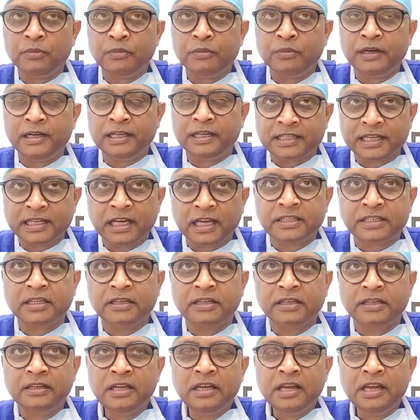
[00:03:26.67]
discussion,
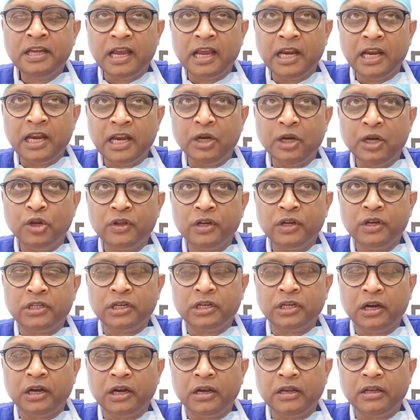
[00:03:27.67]
and
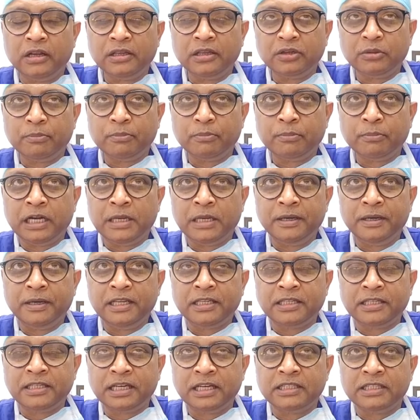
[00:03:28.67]
over multiple
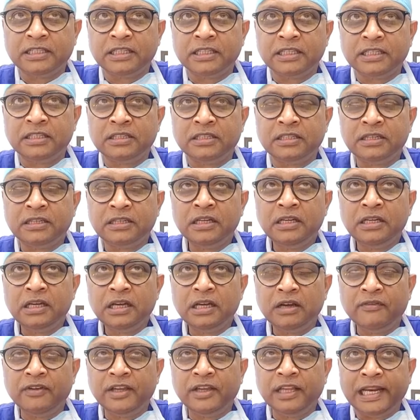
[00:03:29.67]
discussions,
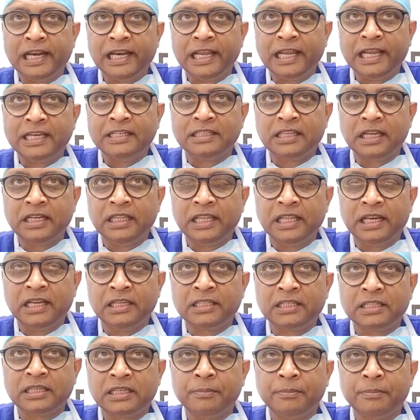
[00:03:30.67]
we realized that there
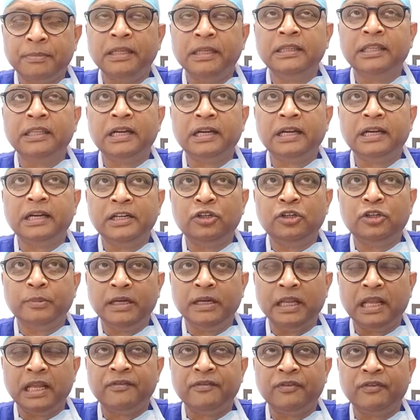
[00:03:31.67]
is something that needs to be
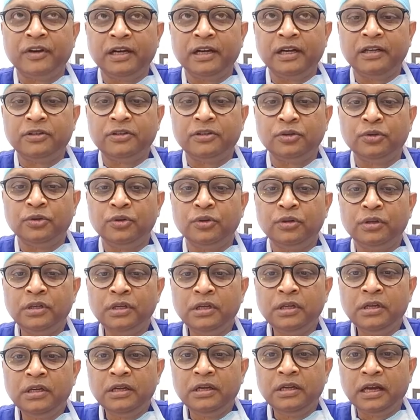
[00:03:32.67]
done for it. So,
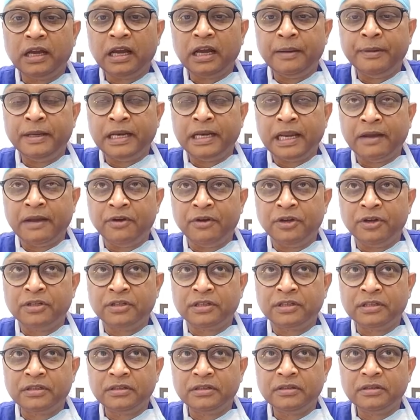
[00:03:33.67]
I mean, I
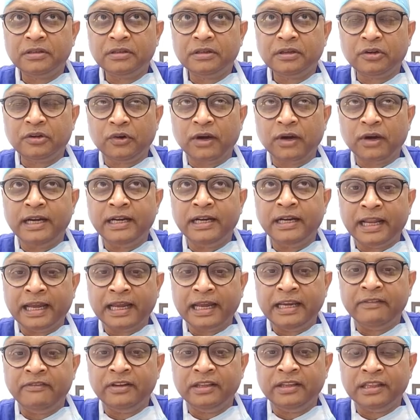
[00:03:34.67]
was quite
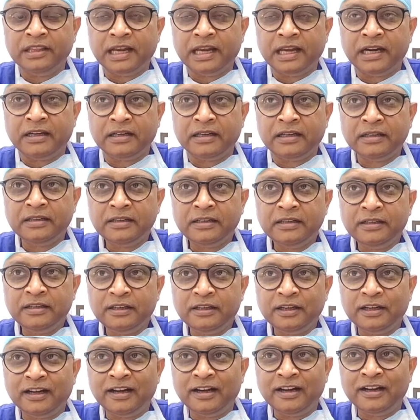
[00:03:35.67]
naive in that
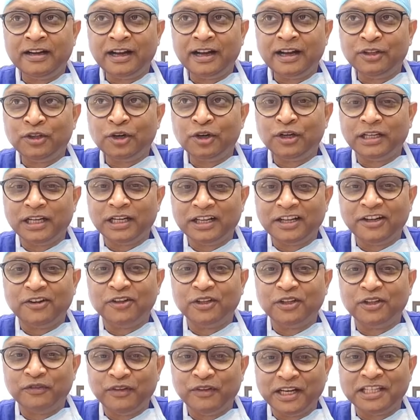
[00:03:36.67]
I thought that it
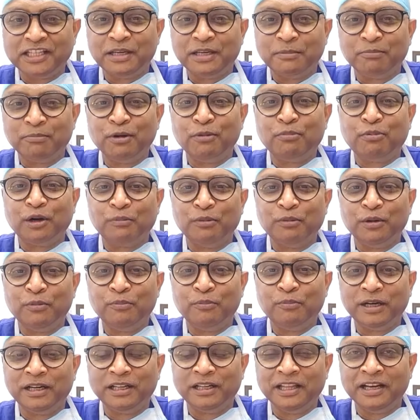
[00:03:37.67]
was a very simple
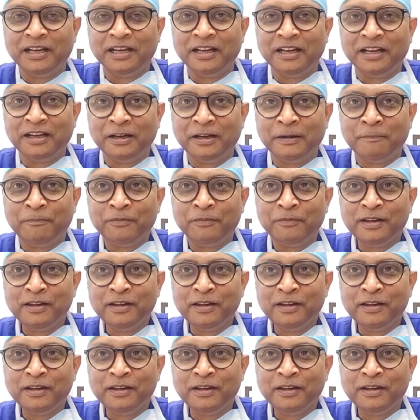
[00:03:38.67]
problem, but then the